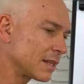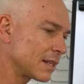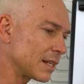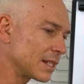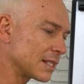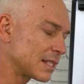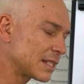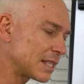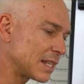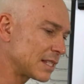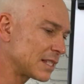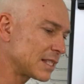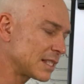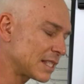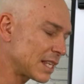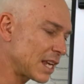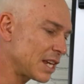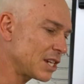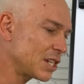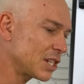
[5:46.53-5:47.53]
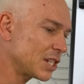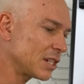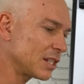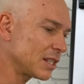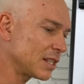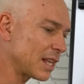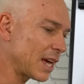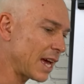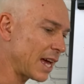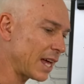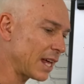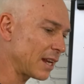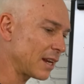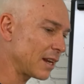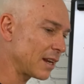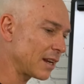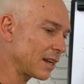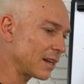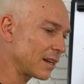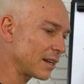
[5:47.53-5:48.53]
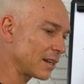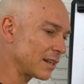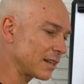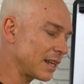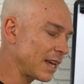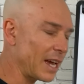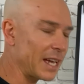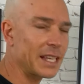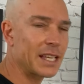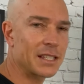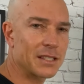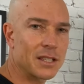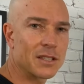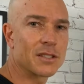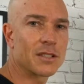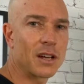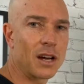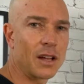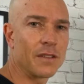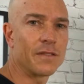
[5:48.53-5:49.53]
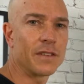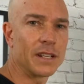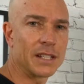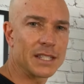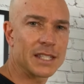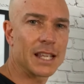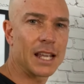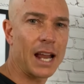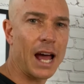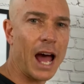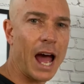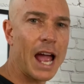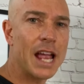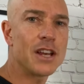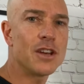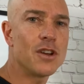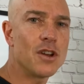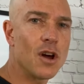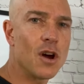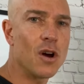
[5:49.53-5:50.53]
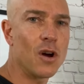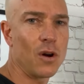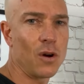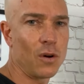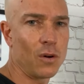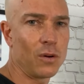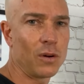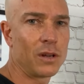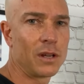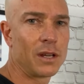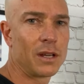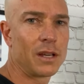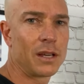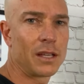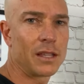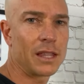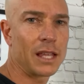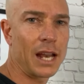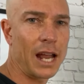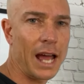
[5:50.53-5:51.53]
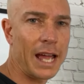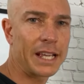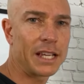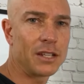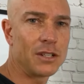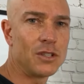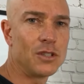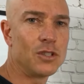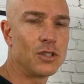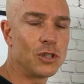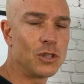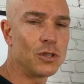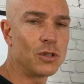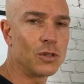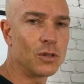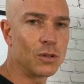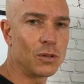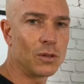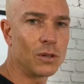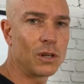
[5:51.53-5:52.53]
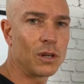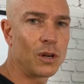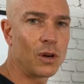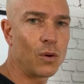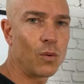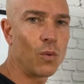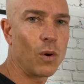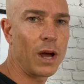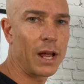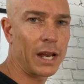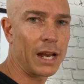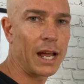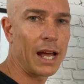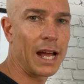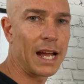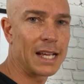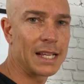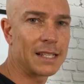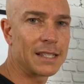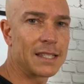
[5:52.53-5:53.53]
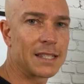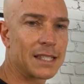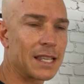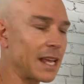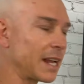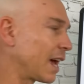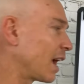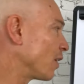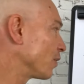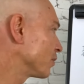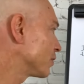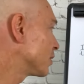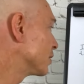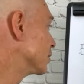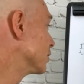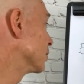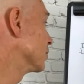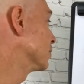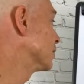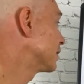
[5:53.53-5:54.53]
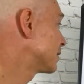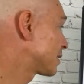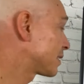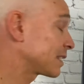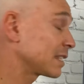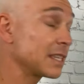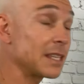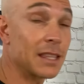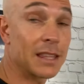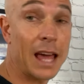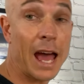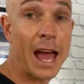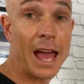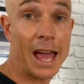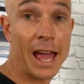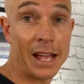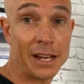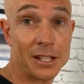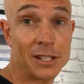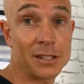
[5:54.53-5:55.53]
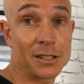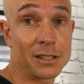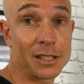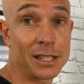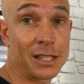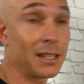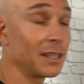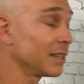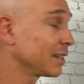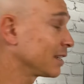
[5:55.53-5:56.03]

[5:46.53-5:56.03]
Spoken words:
a sensation that, yeah, I guess it's confidence that I know that I can do what I set out to do. And see, that actually